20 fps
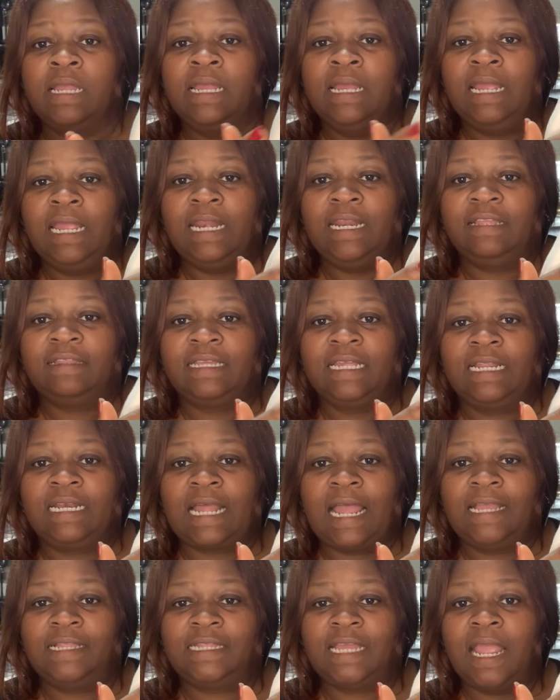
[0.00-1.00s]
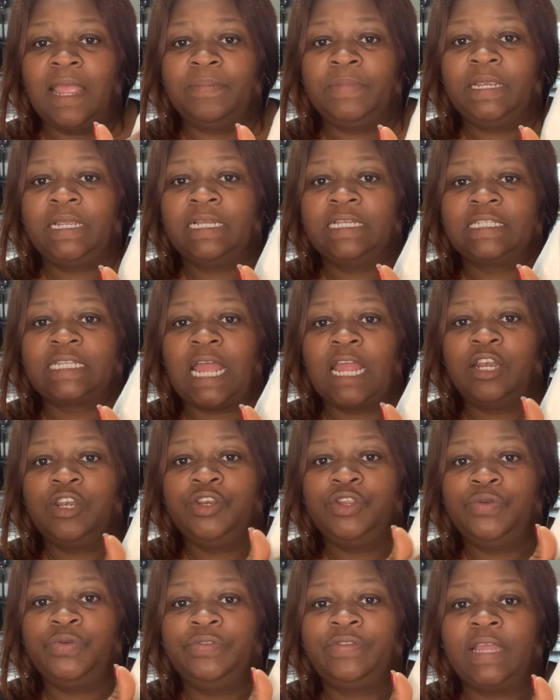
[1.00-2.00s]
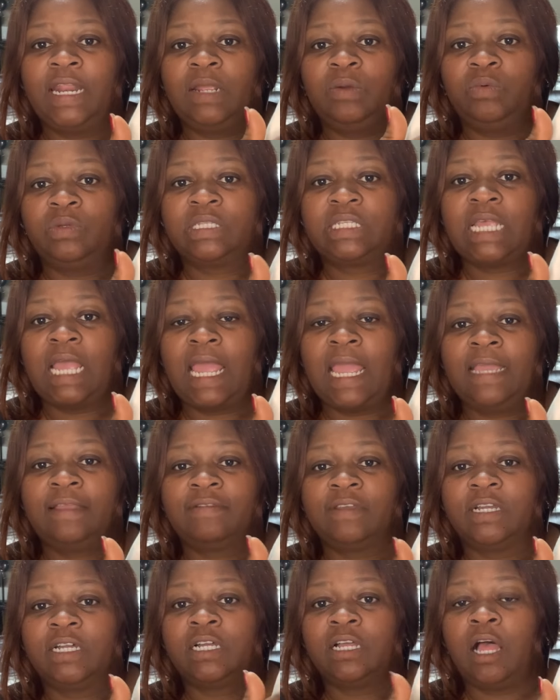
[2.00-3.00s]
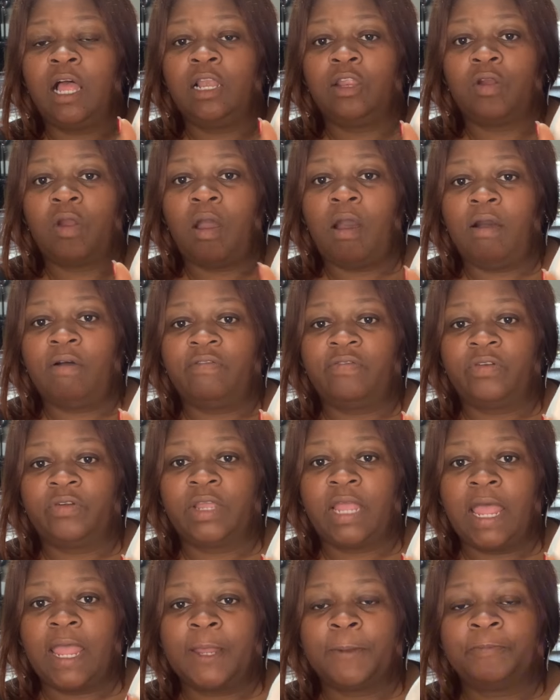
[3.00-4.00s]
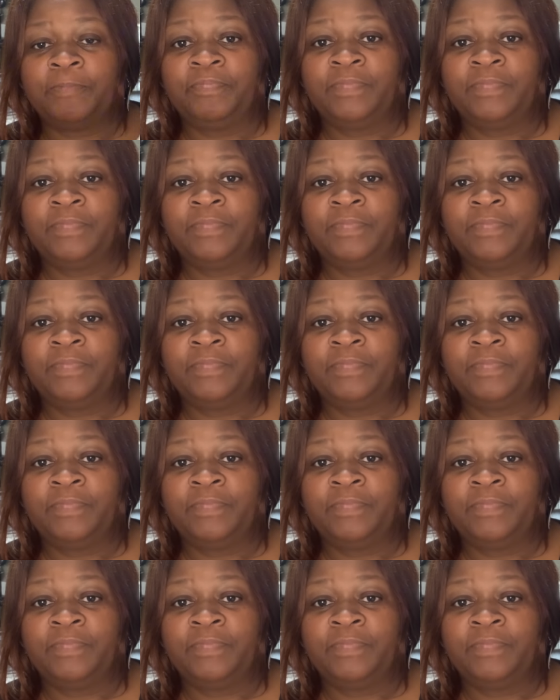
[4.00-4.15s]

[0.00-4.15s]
anything like that because I knew that it would take the color off, okay?